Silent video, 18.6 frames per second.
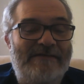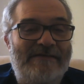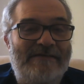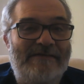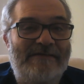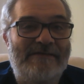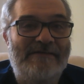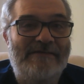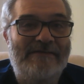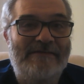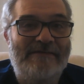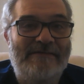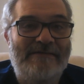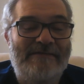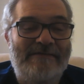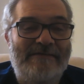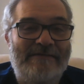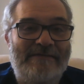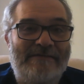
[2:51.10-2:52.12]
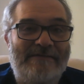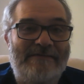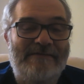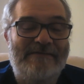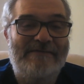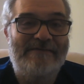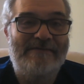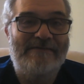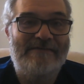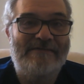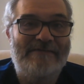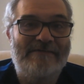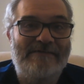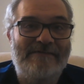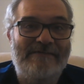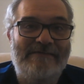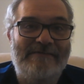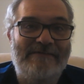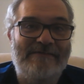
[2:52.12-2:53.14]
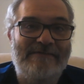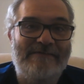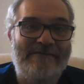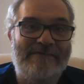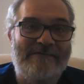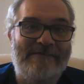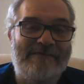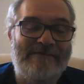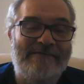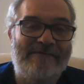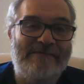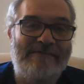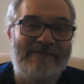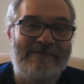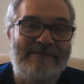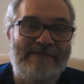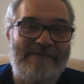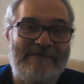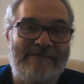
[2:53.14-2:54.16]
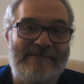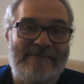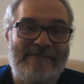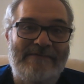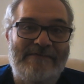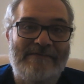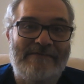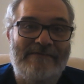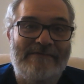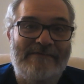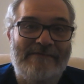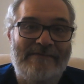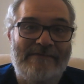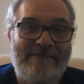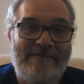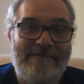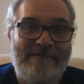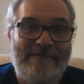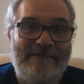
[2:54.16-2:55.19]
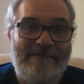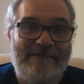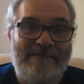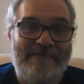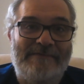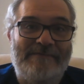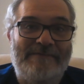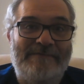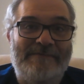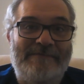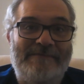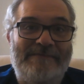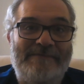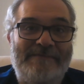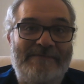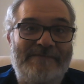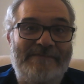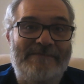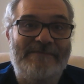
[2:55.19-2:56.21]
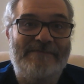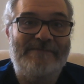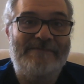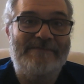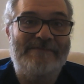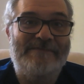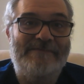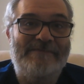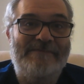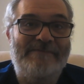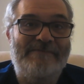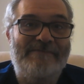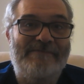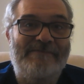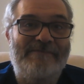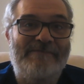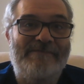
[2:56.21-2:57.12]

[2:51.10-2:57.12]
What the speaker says: (no one is talking)